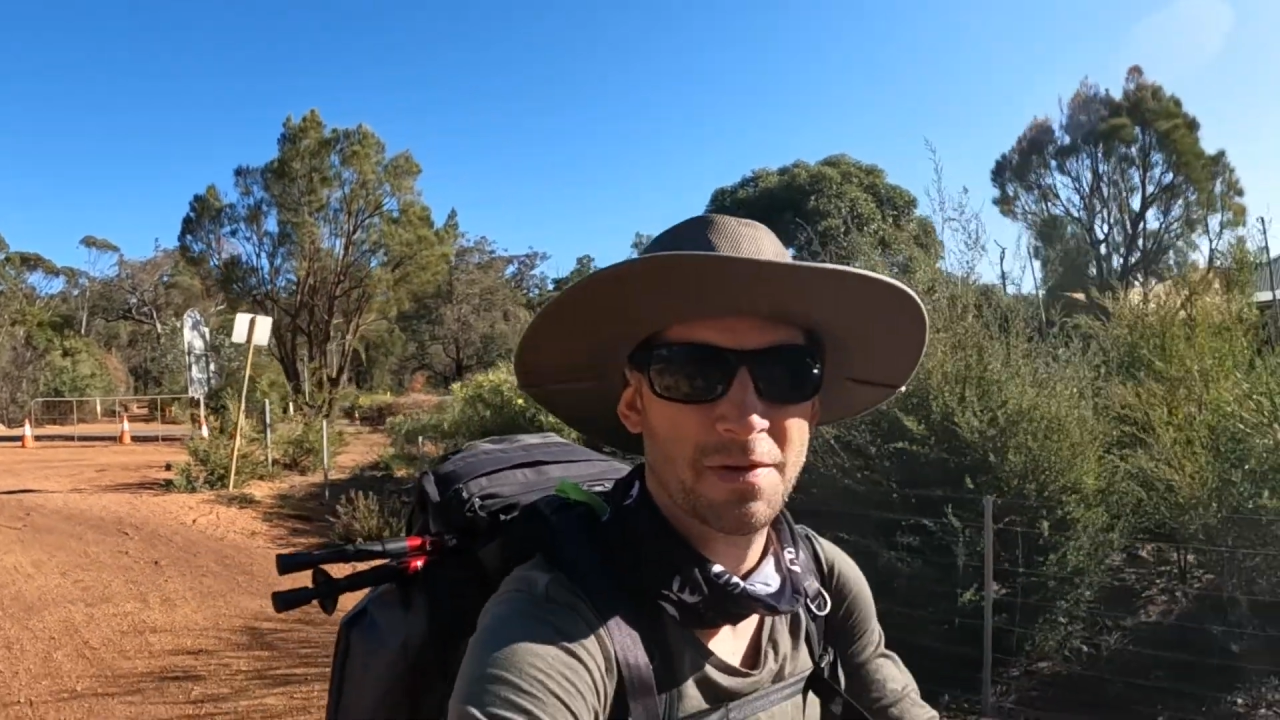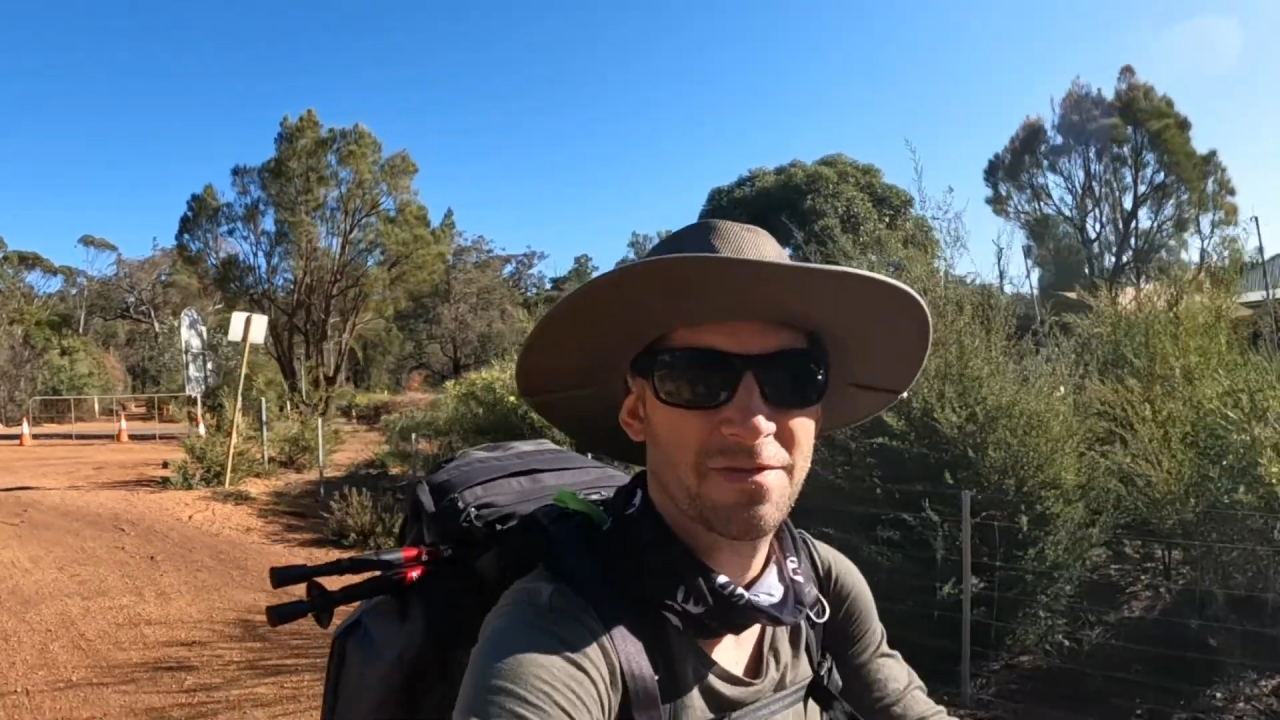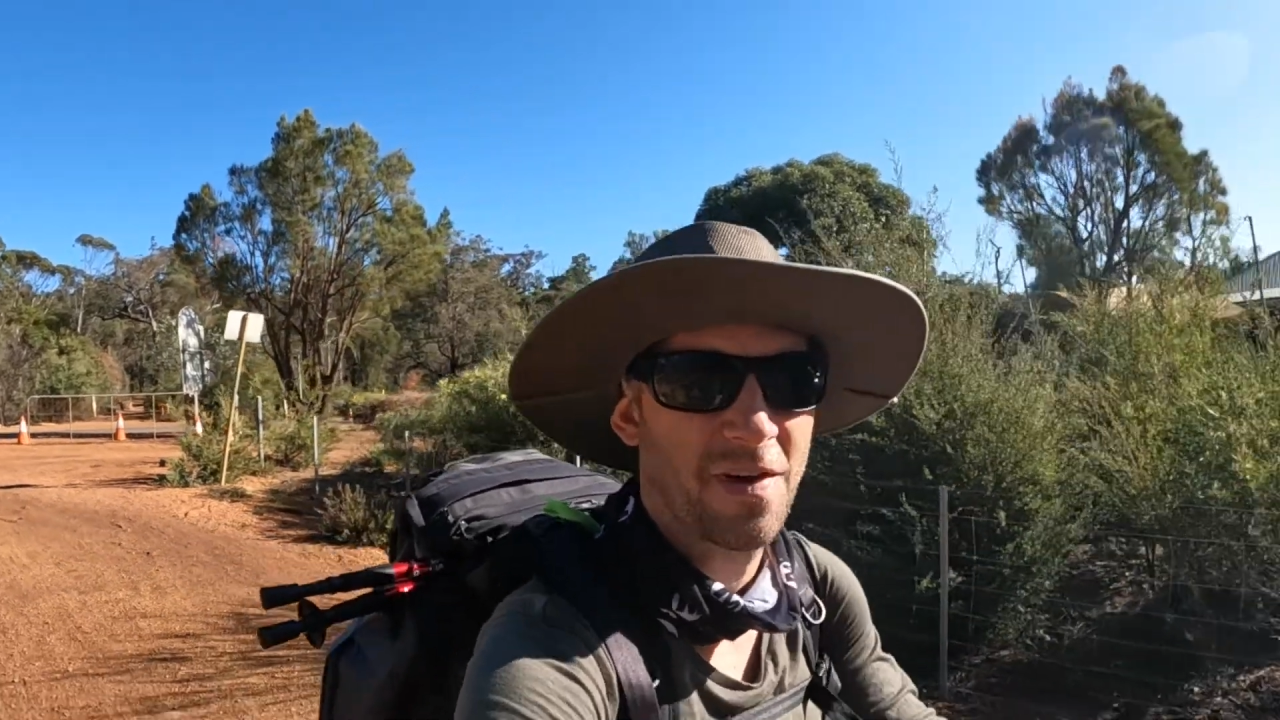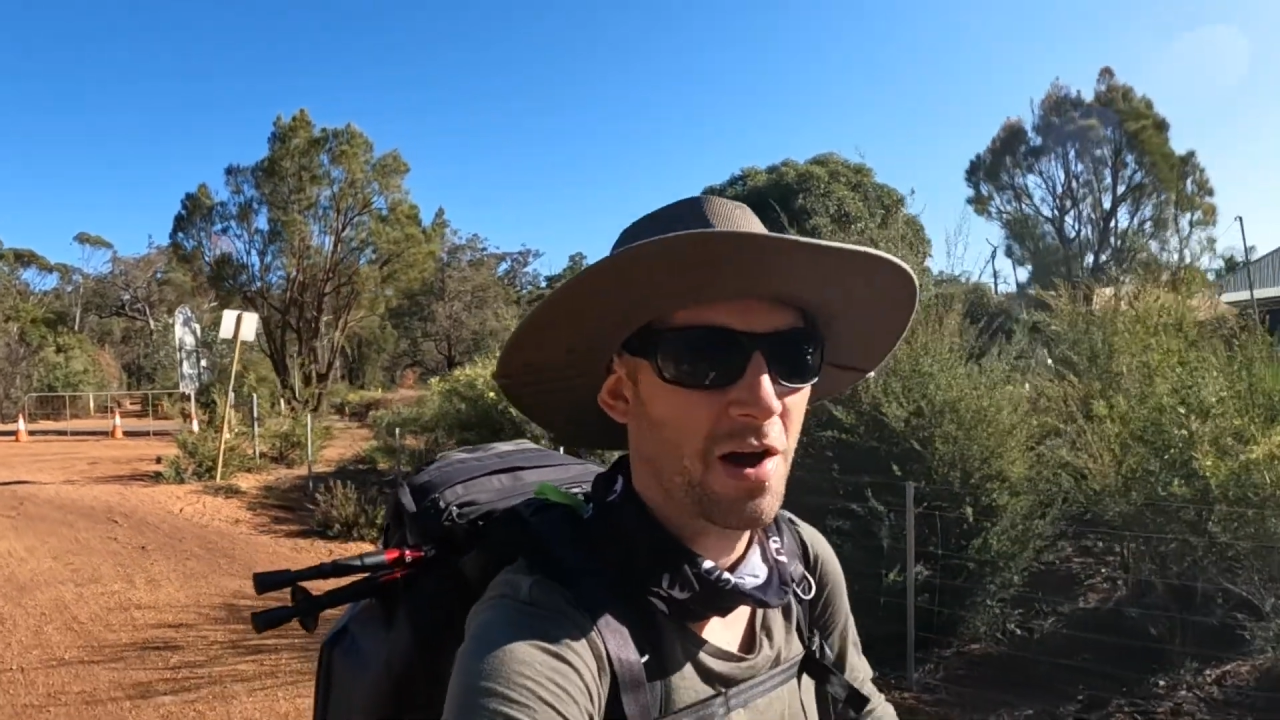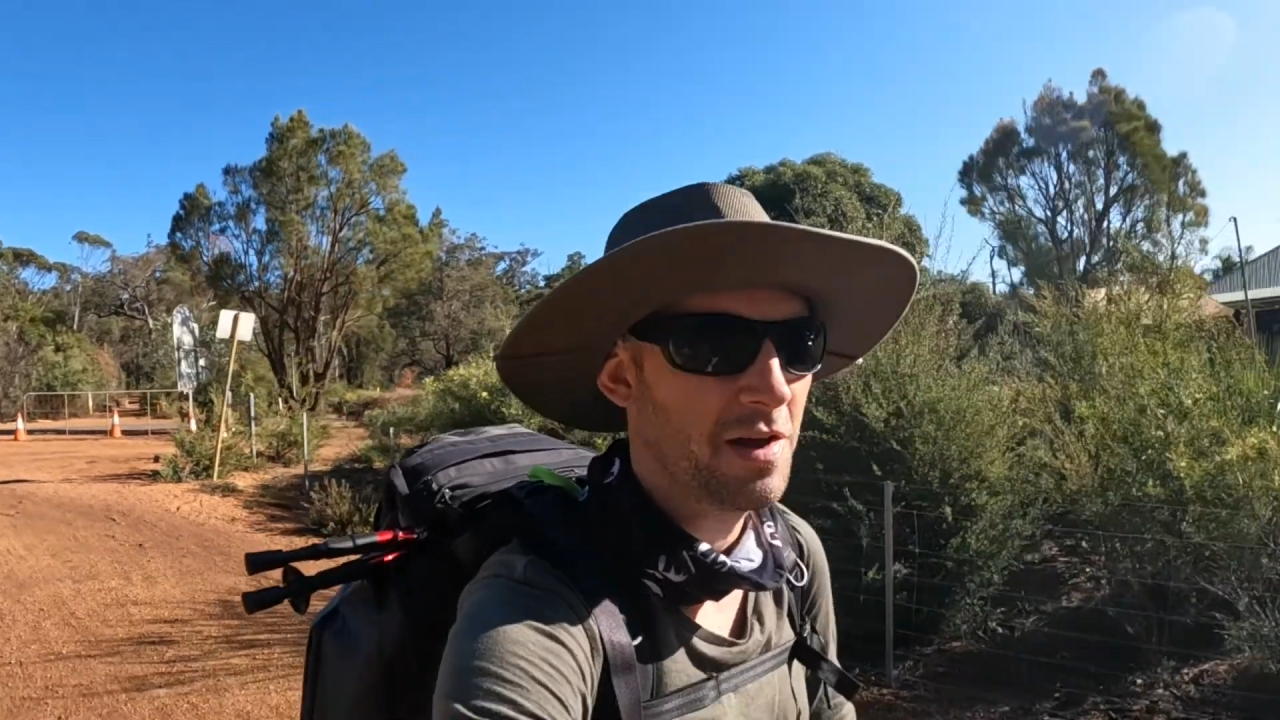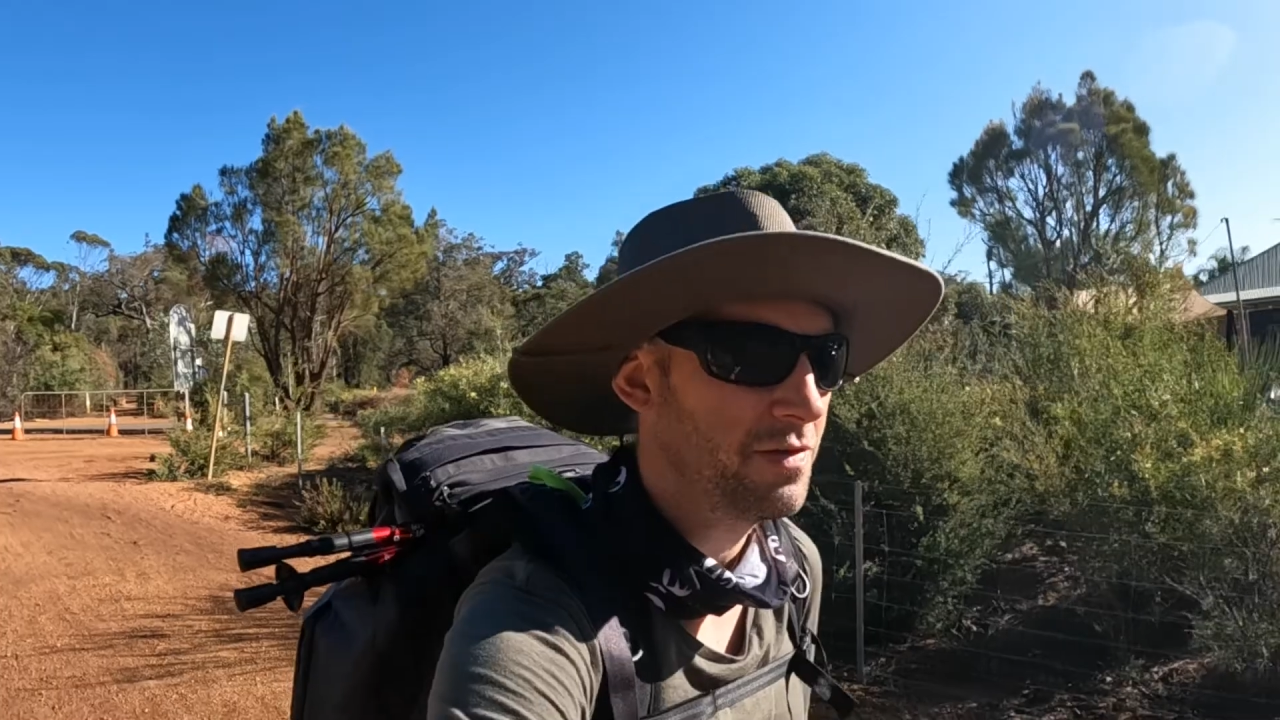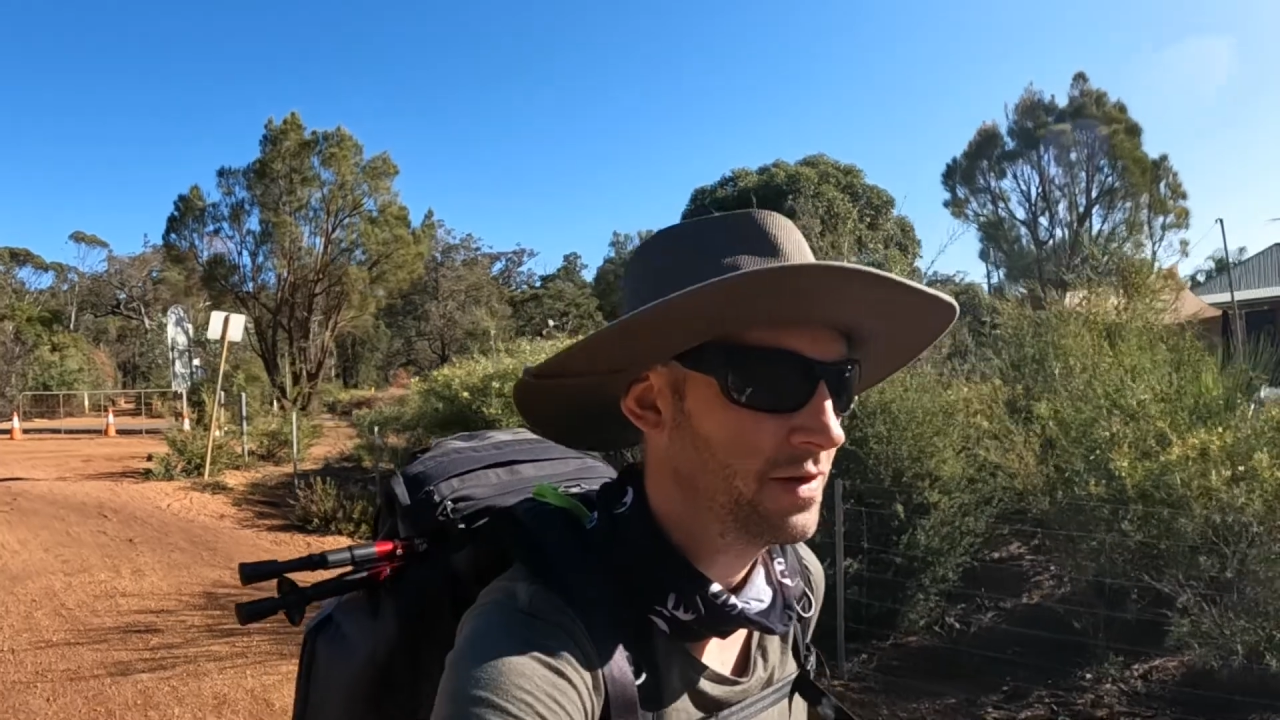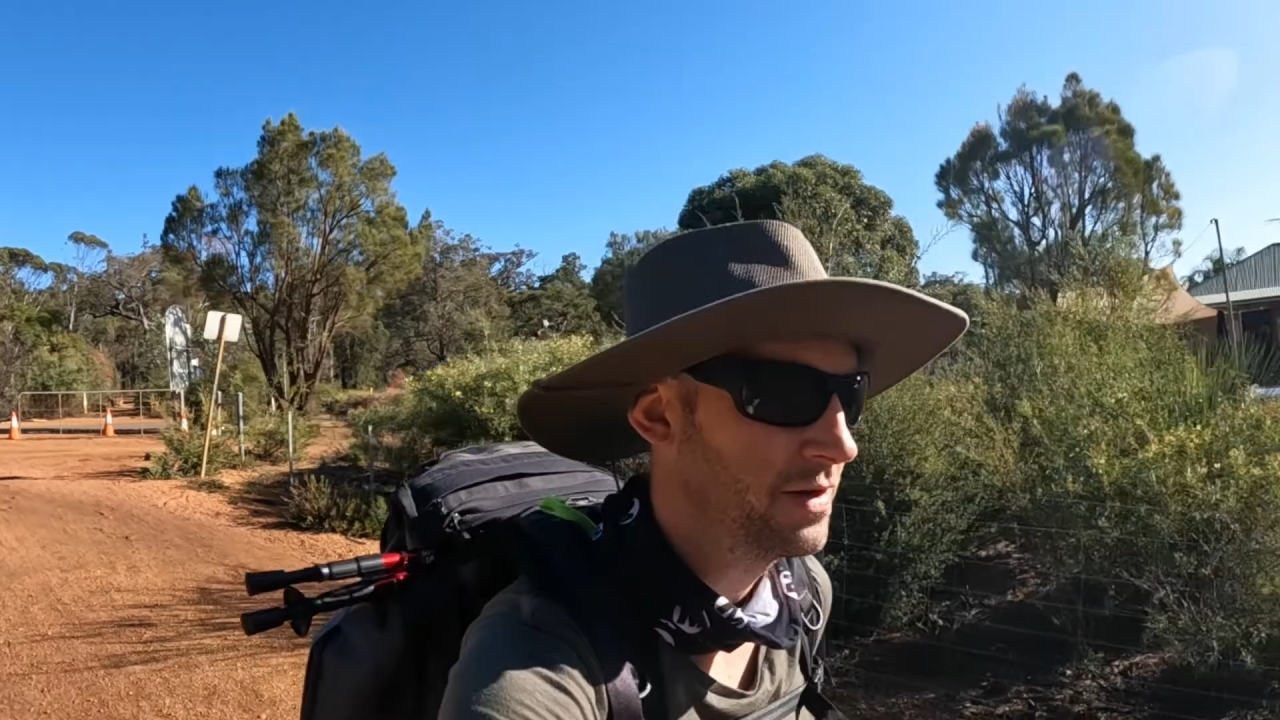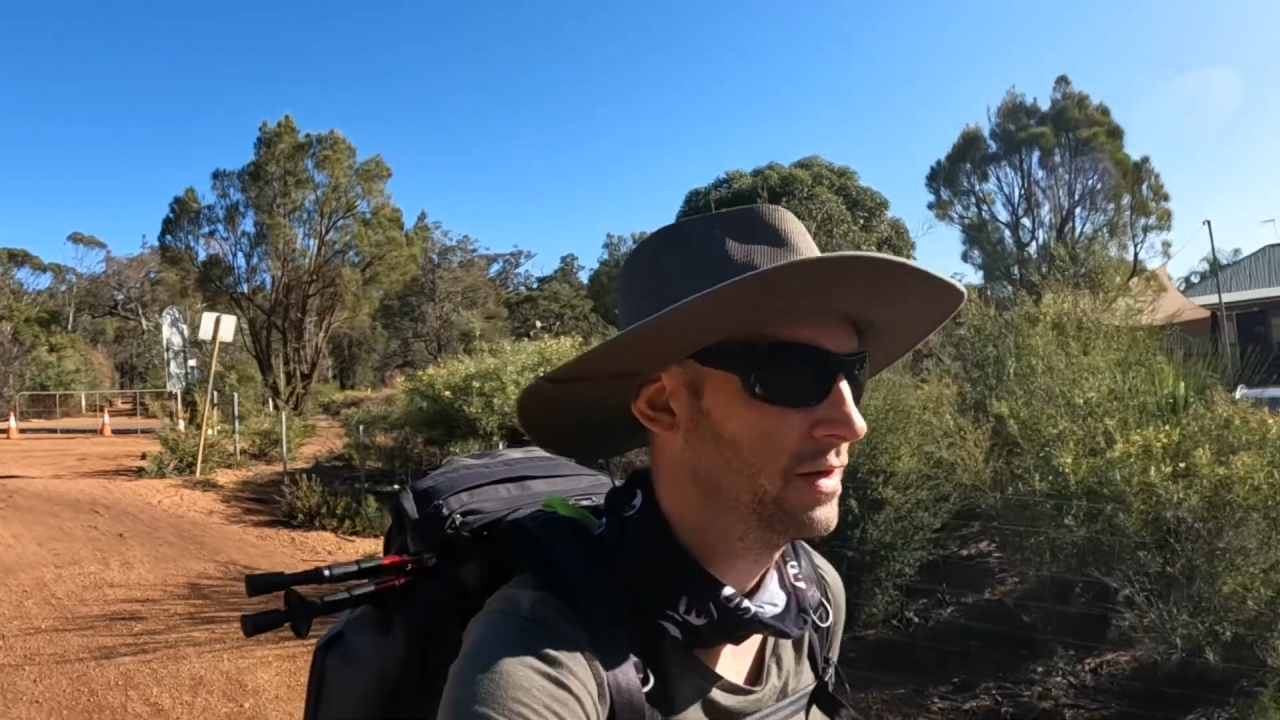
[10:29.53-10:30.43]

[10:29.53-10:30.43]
5.